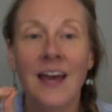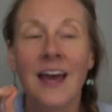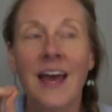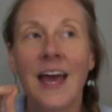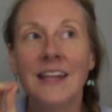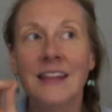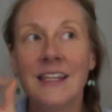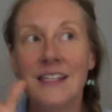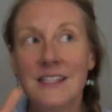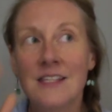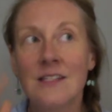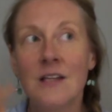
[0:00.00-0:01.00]
And
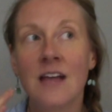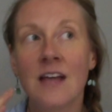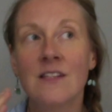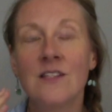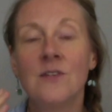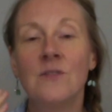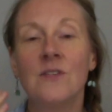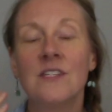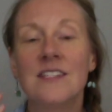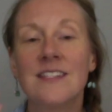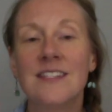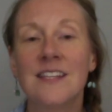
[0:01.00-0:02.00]
this is as you this
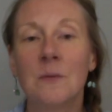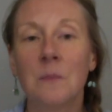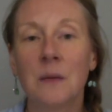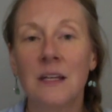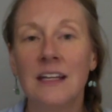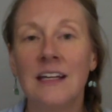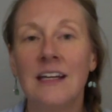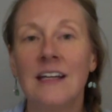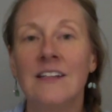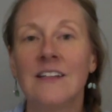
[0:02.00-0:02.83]
is the ability